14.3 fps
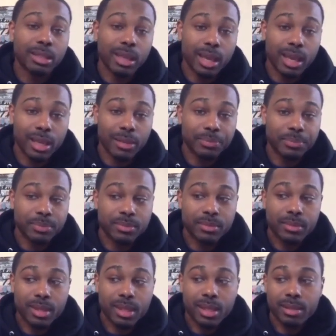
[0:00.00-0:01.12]
game.
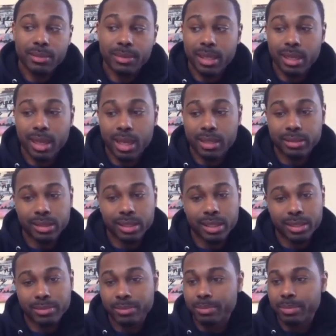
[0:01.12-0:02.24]
And I
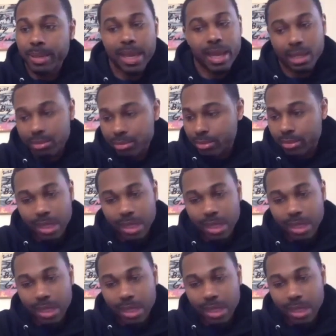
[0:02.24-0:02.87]
said, bet.